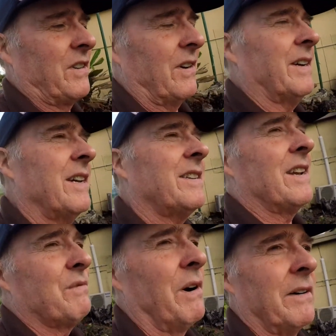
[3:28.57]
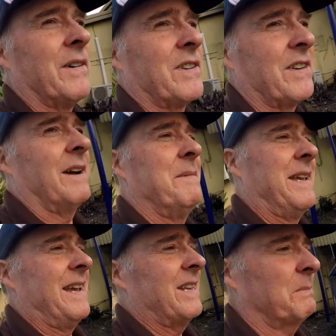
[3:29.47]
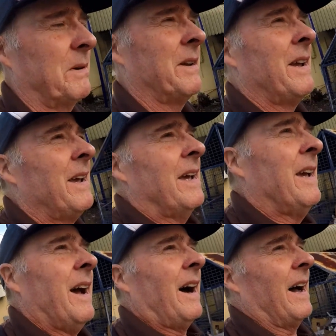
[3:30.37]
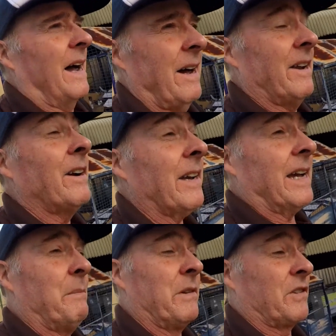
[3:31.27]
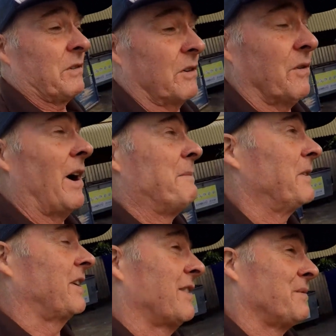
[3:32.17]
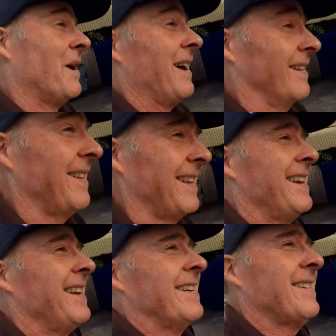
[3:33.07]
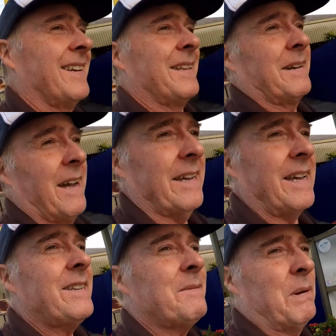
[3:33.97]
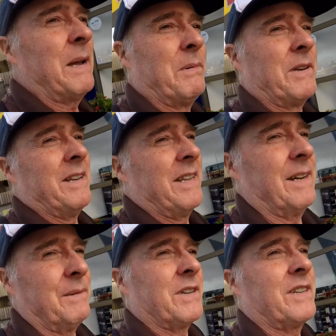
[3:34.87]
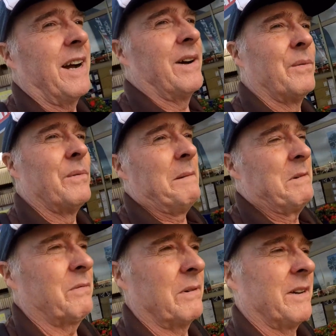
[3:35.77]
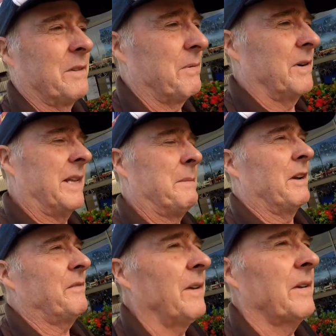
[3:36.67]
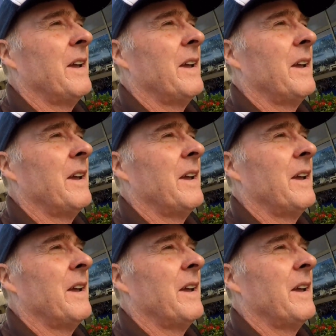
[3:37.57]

So I guess that's why I've got so many hits, but and I got a couple of subscribers as well, so I guess people didn't think it was total rubbish what I was putting there, but I felt